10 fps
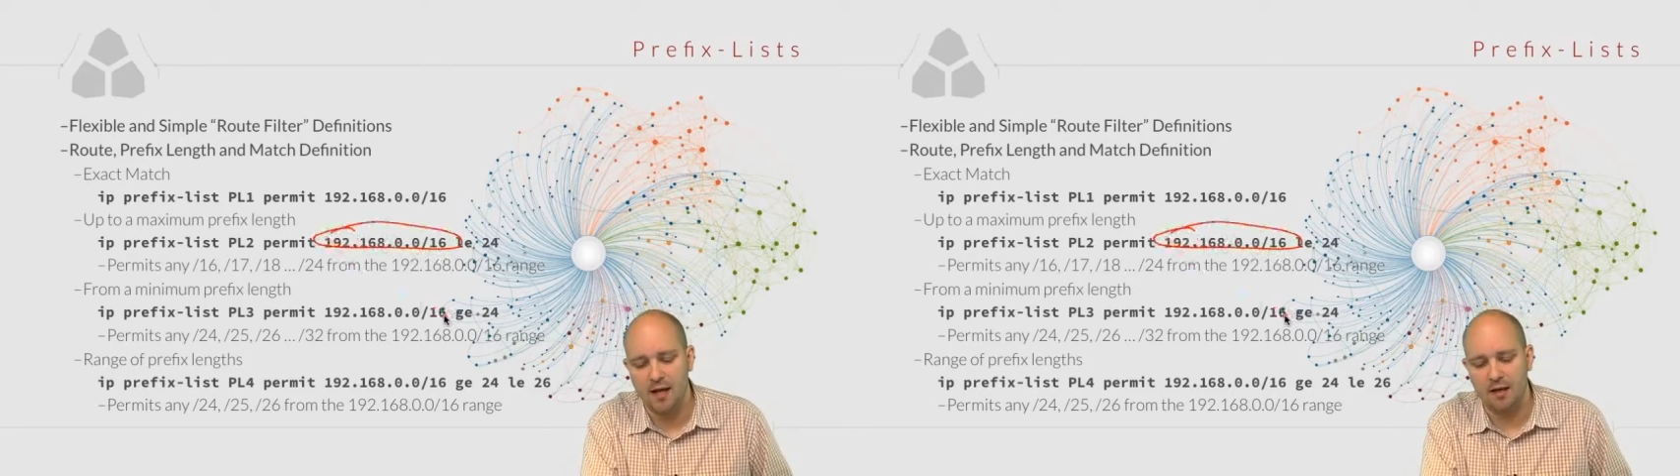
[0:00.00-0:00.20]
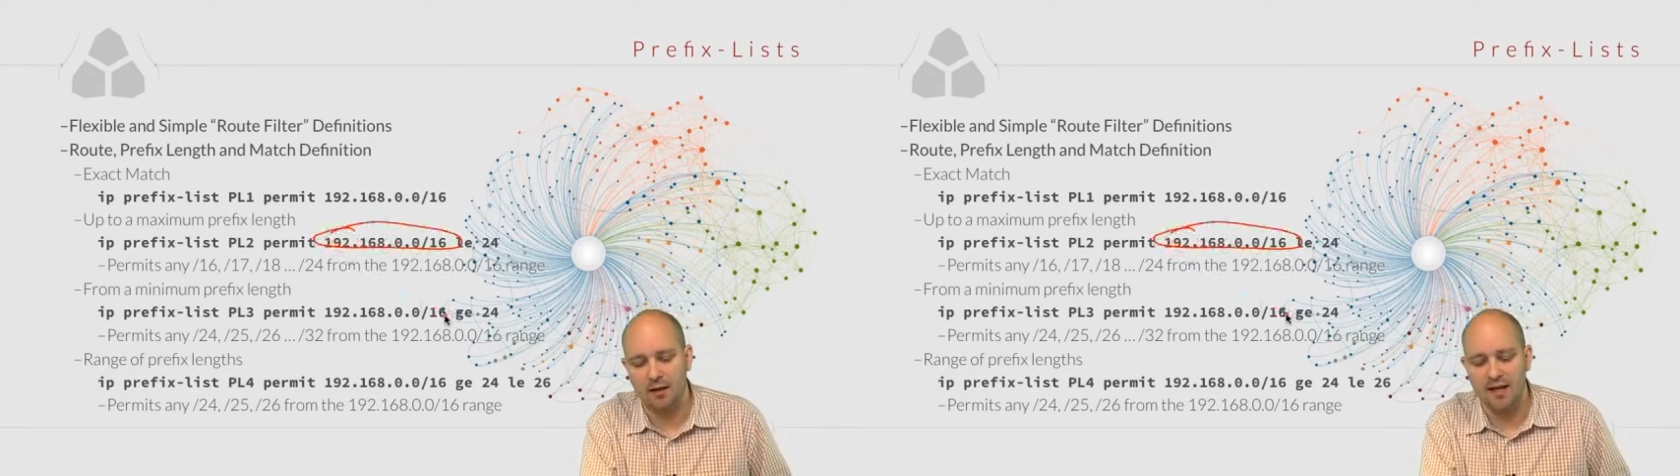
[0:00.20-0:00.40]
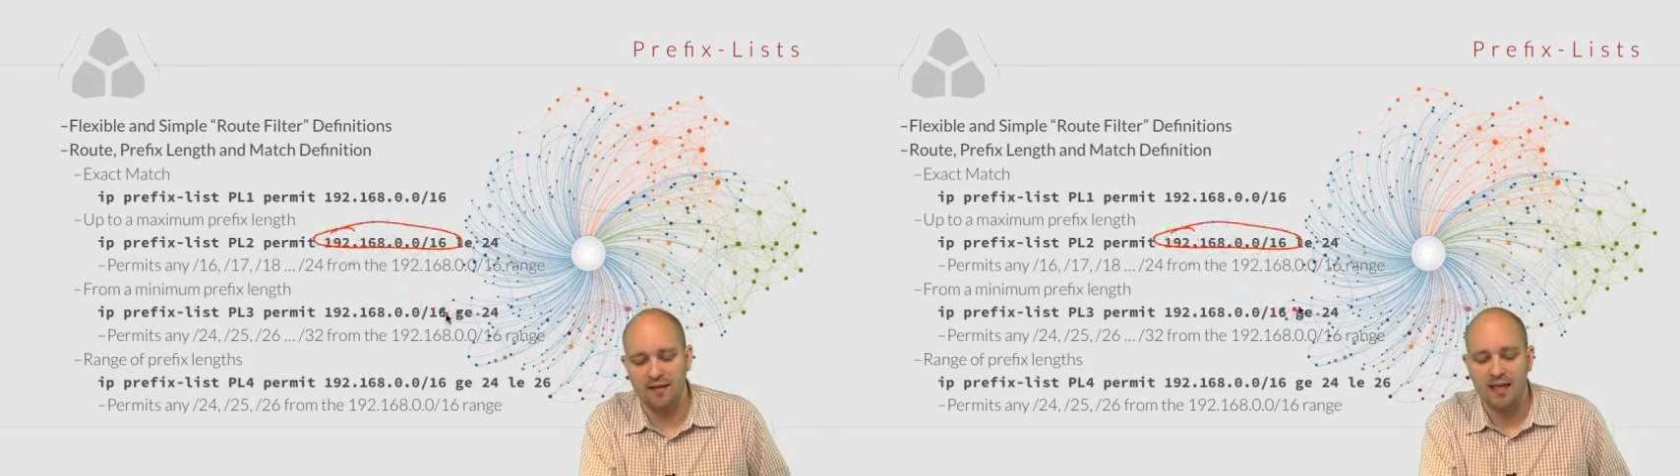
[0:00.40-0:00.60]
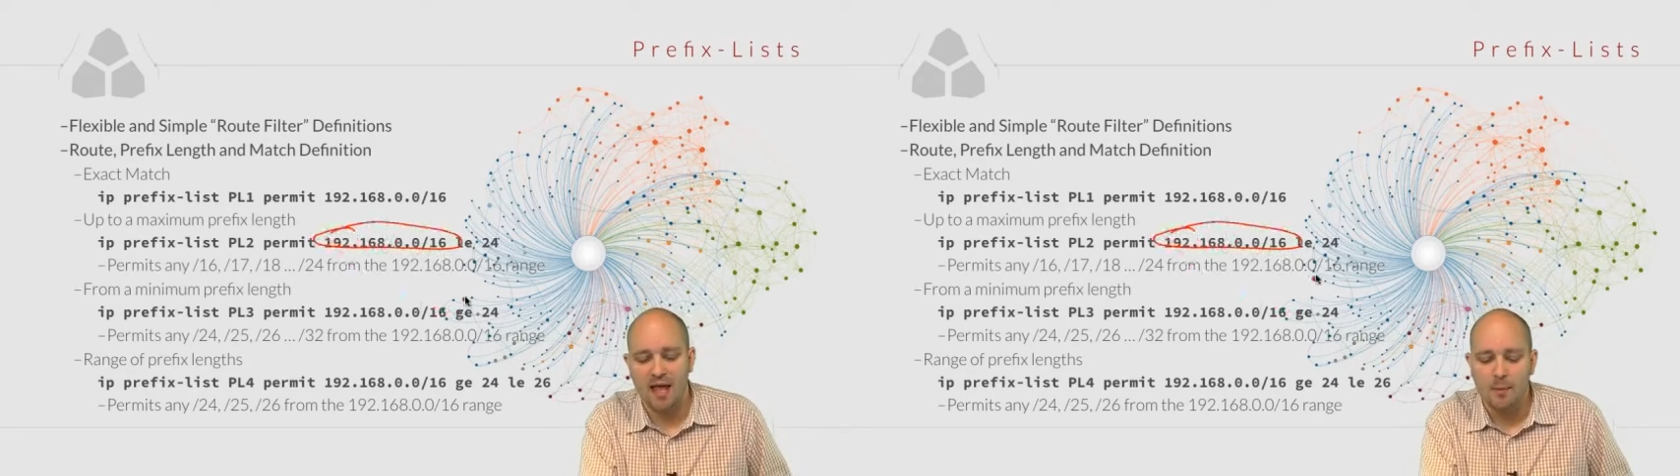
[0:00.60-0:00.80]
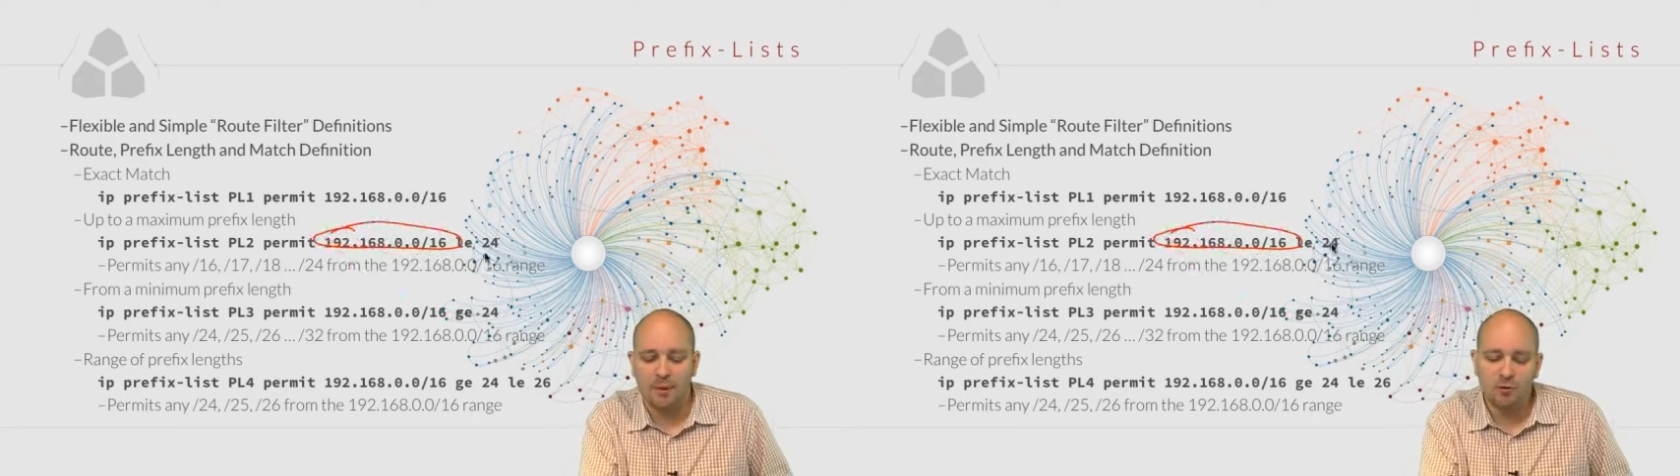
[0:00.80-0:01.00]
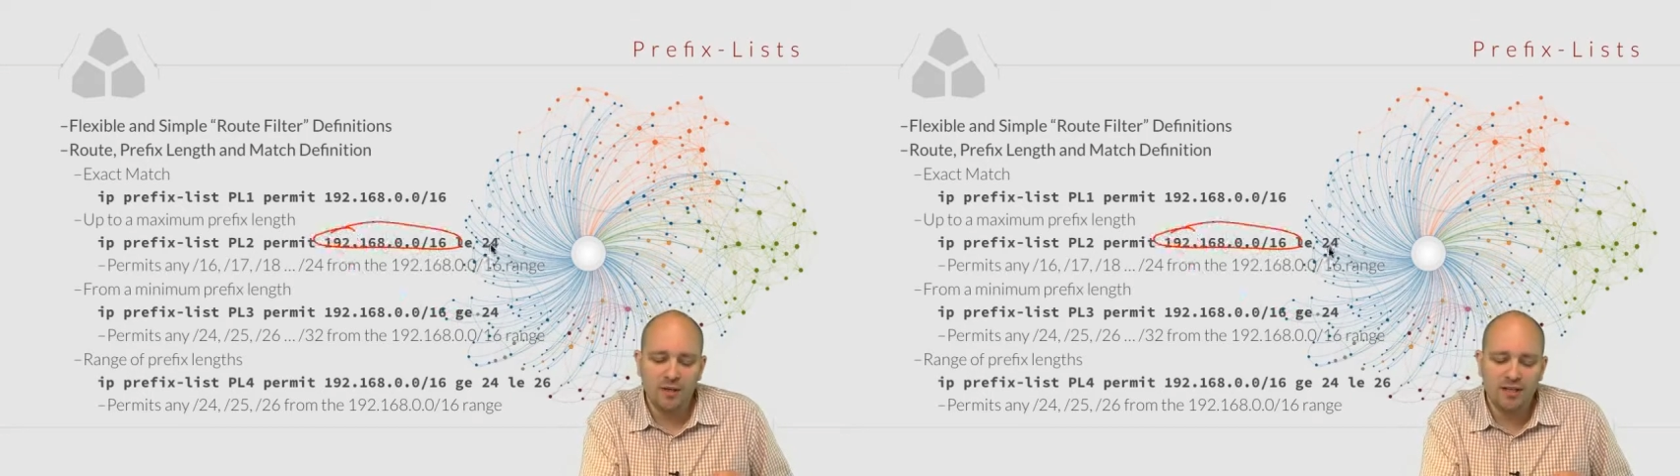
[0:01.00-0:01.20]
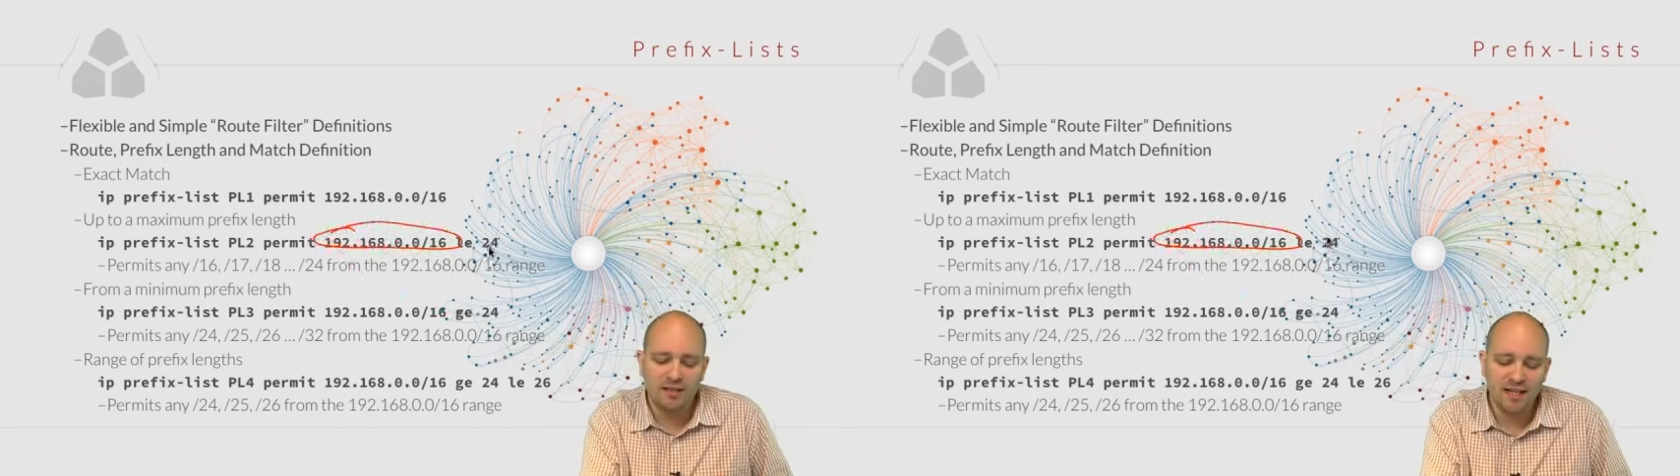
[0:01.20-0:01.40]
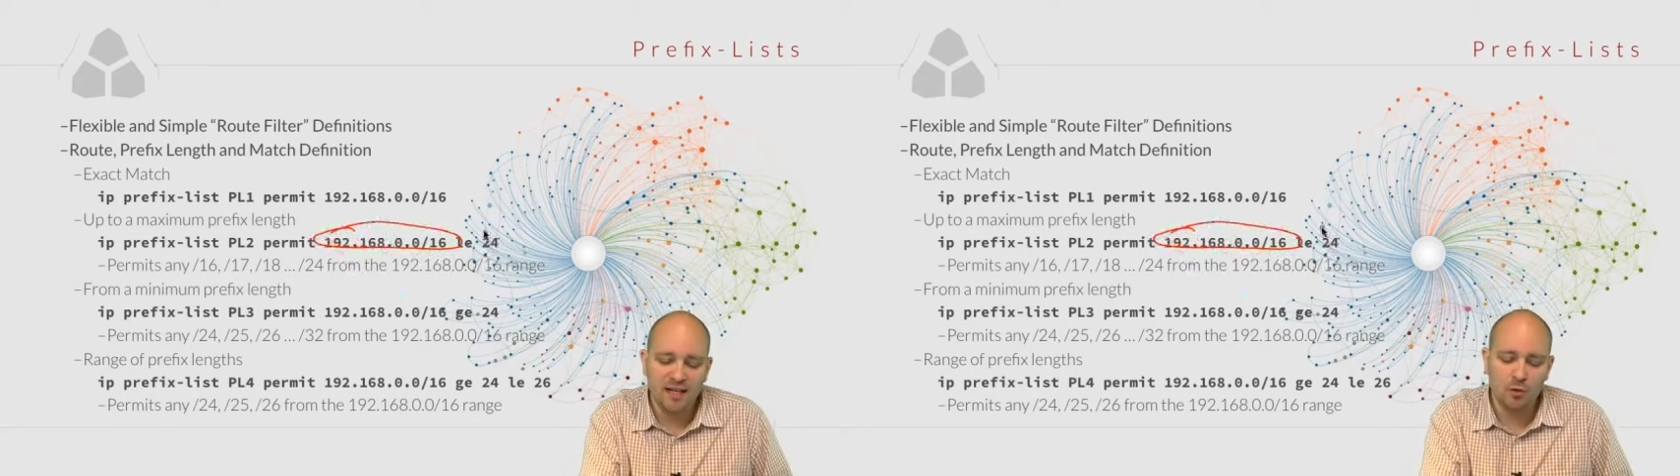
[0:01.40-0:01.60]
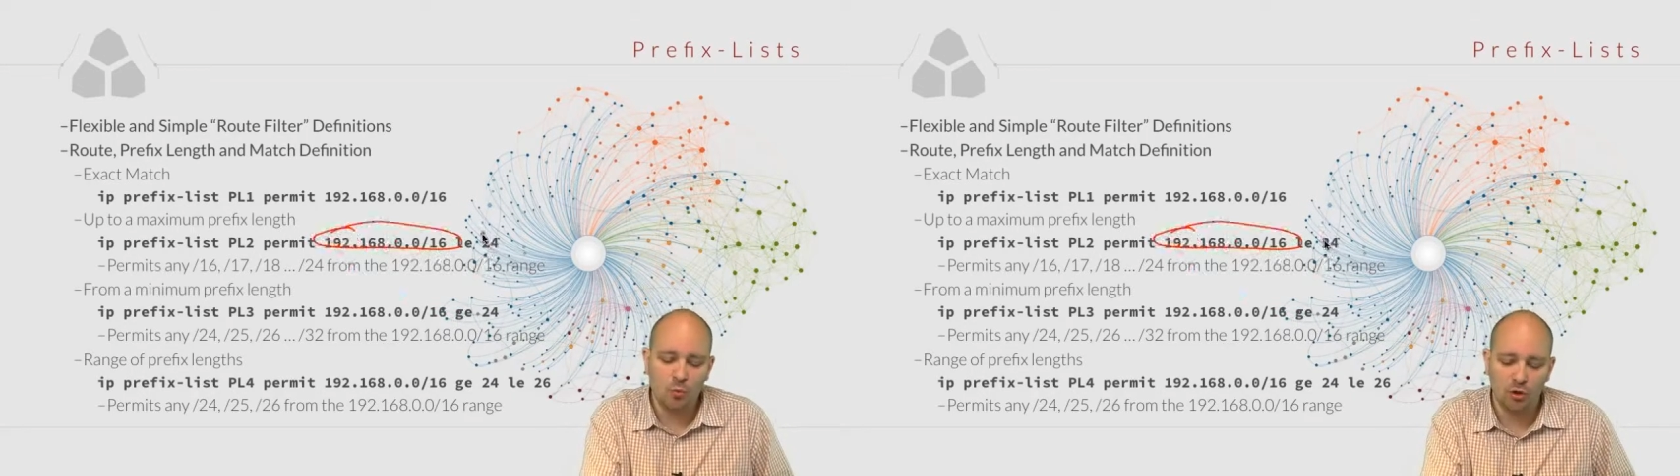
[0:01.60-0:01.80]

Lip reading: length, but we didn't